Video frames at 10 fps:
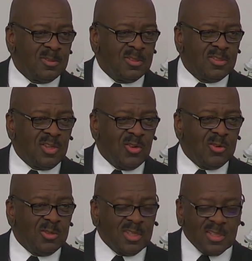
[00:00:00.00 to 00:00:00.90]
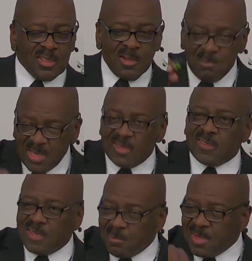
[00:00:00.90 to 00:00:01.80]
So the meat is in
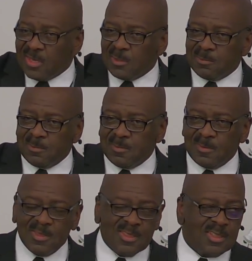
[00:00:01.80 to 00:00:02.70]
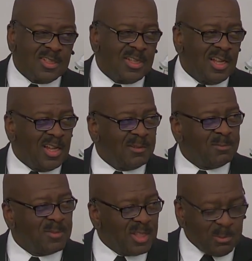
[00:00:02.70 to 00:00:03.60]
the middle. Uh,
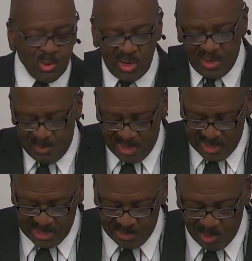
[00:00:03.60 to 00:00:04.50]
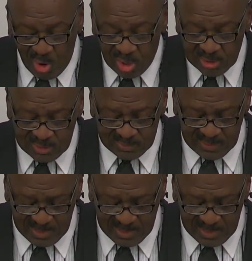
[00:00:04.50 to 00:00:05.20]
Hebrew, Aramaic, and Hebrew, all in the same